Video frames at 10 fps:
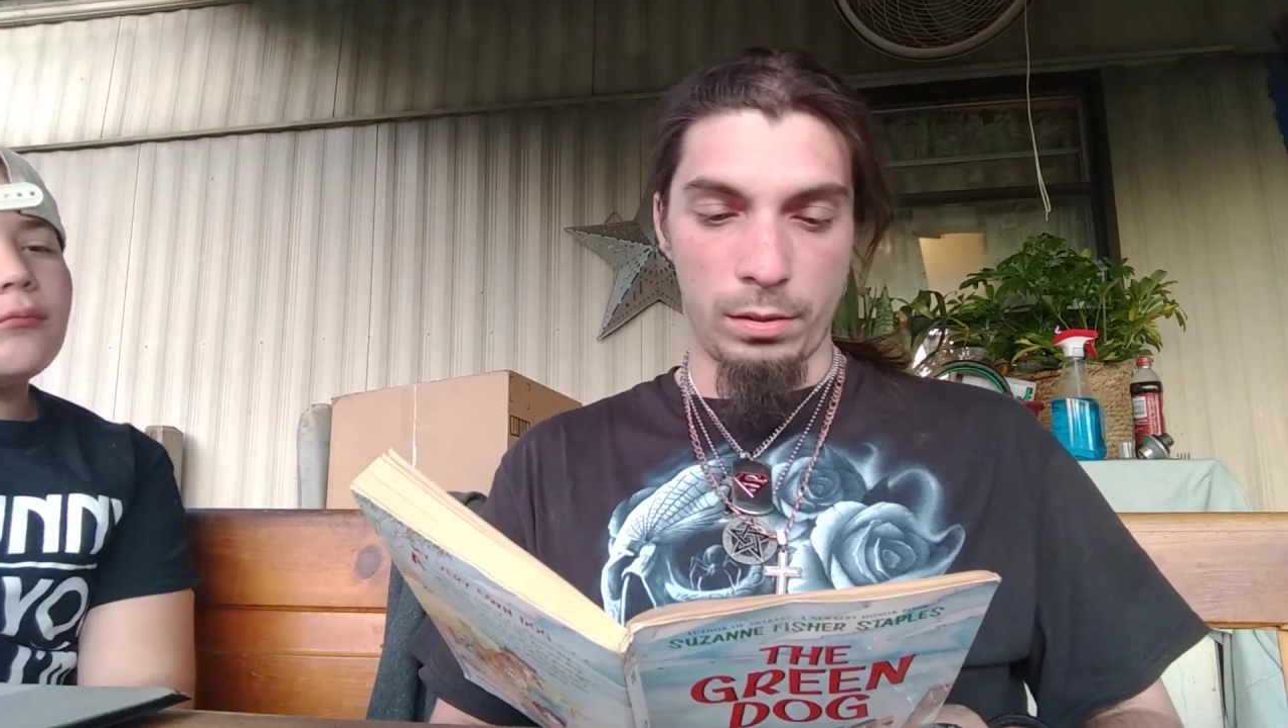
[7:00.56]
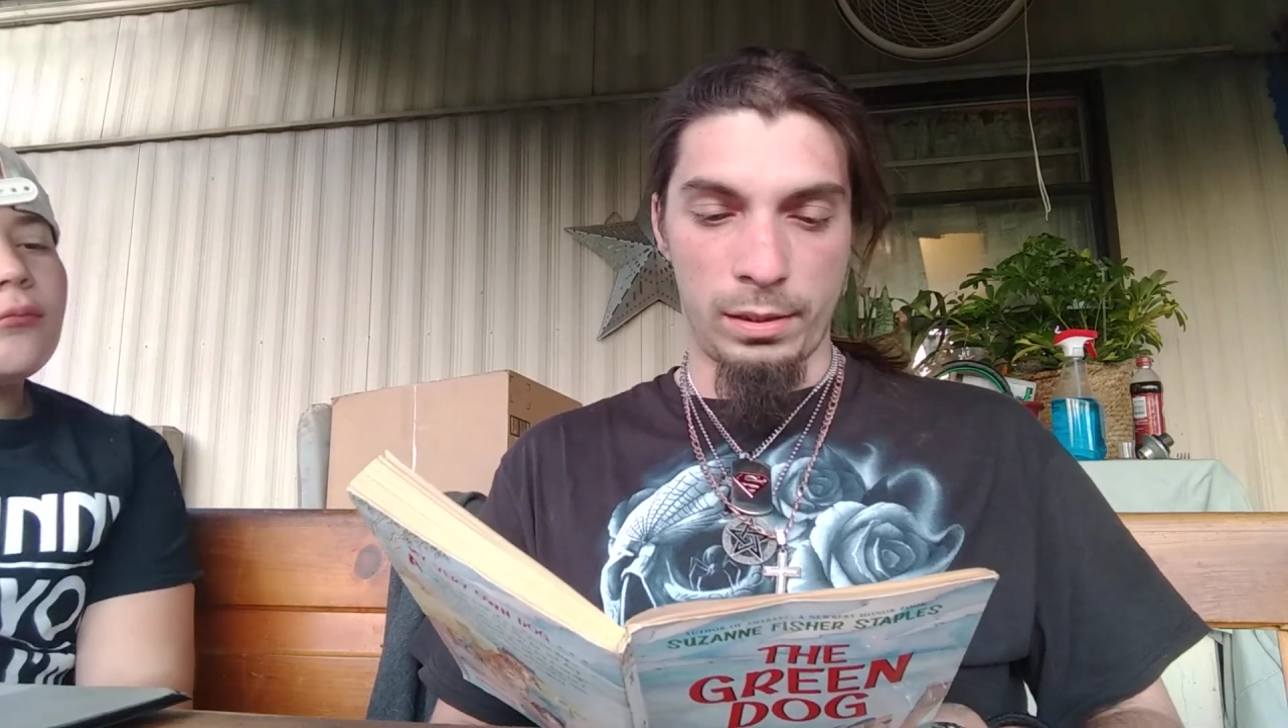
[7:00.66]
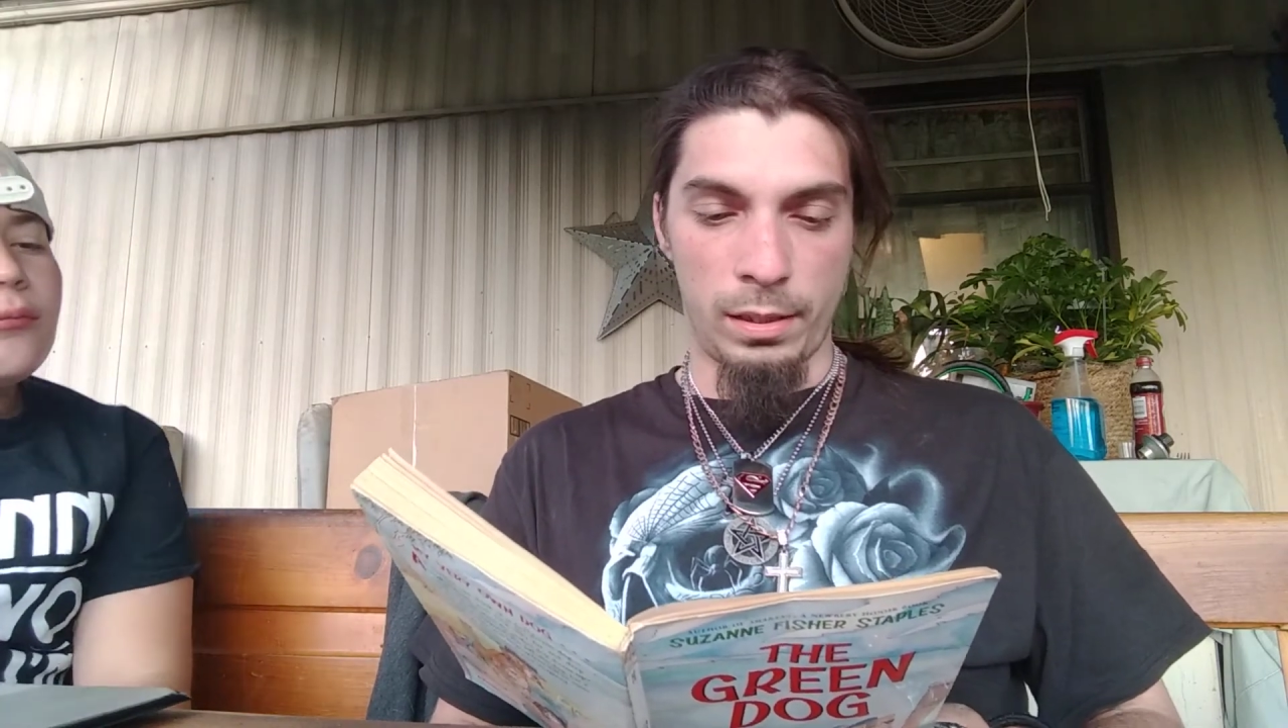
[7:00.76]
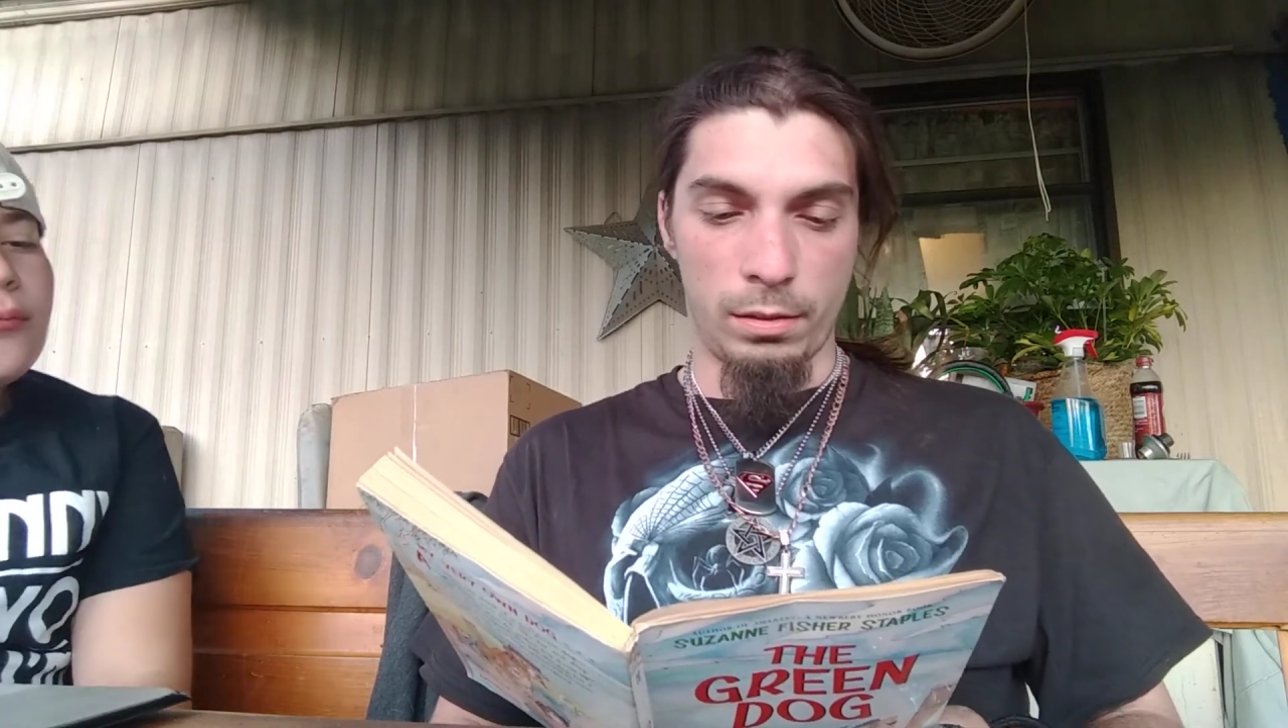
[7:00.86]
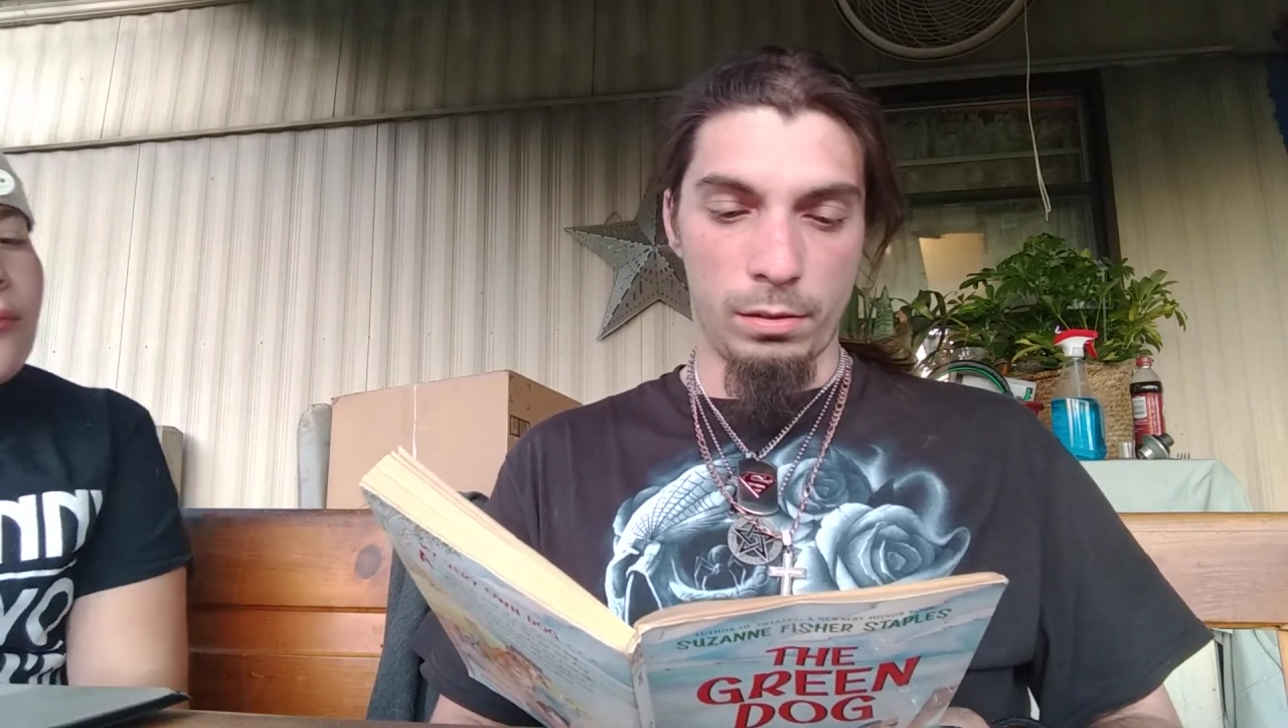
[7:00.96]

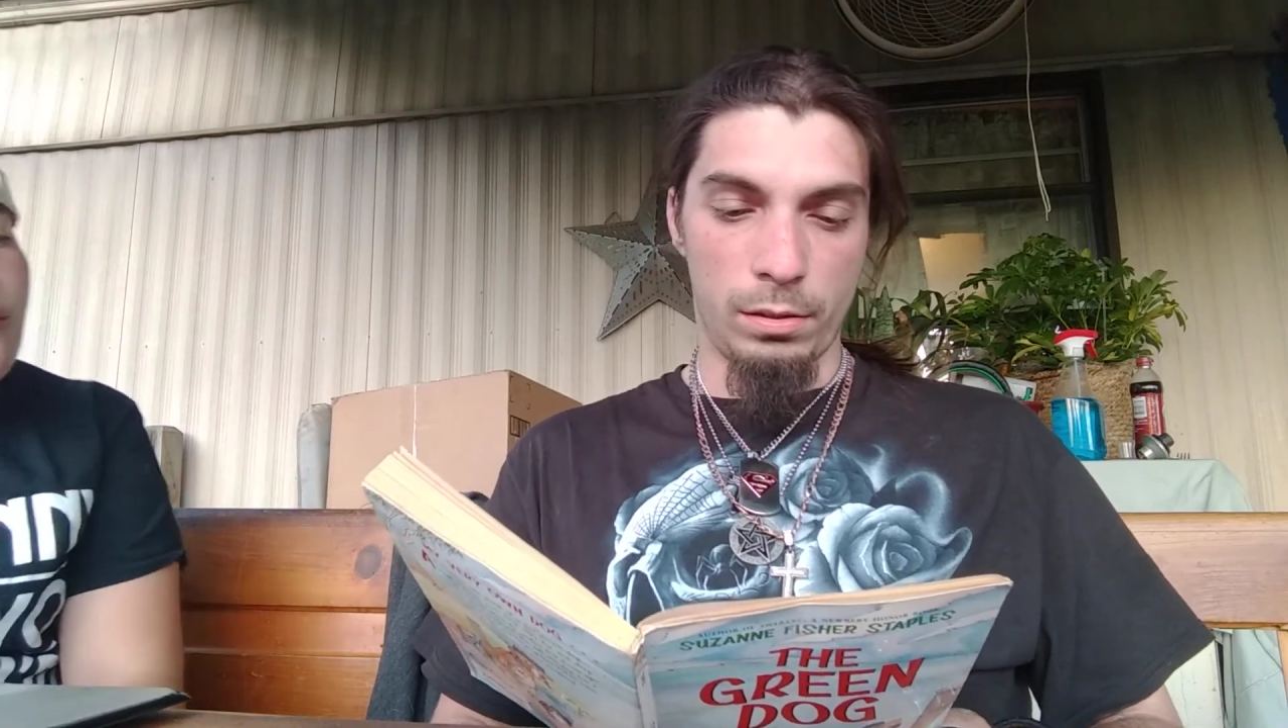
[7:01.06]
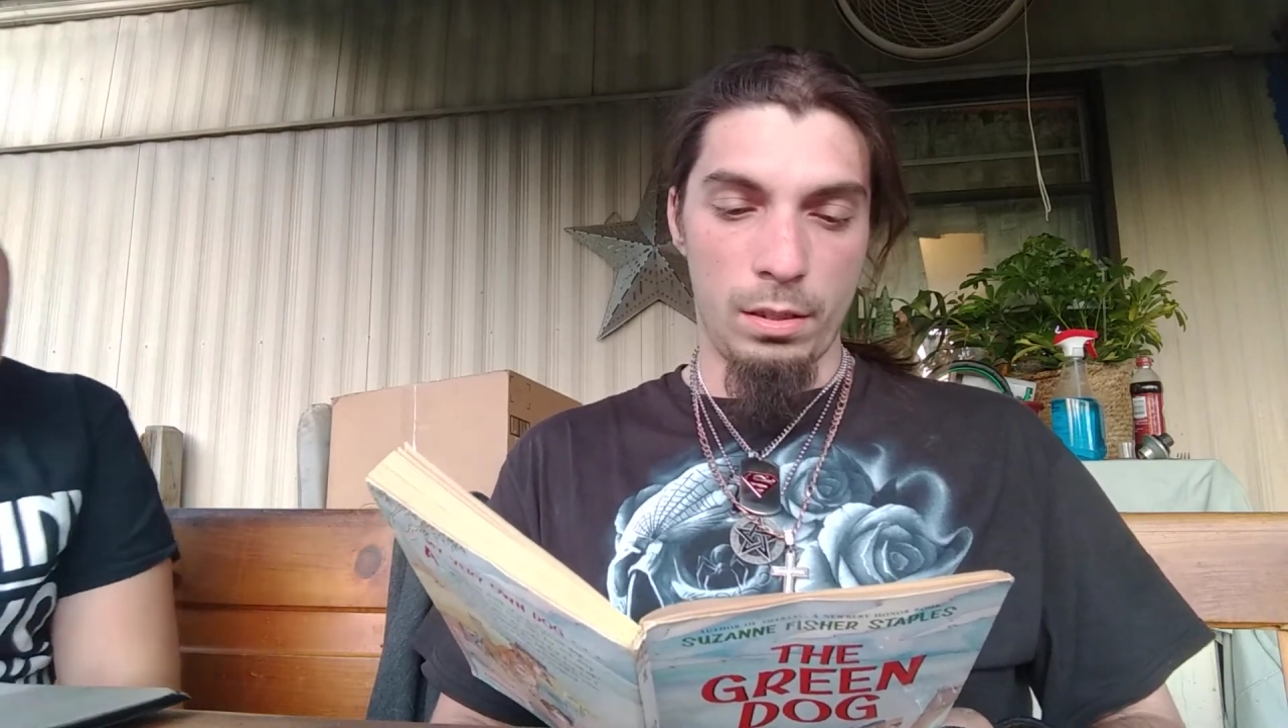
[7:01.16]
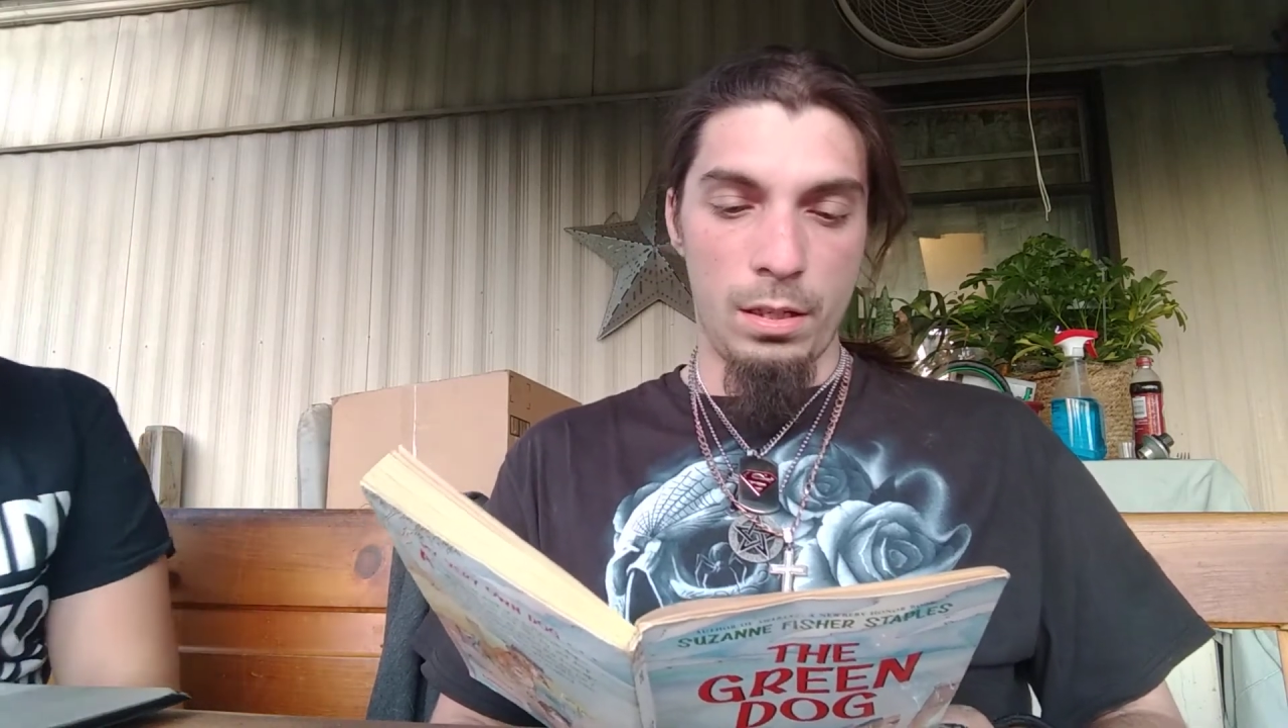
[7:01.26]
centers.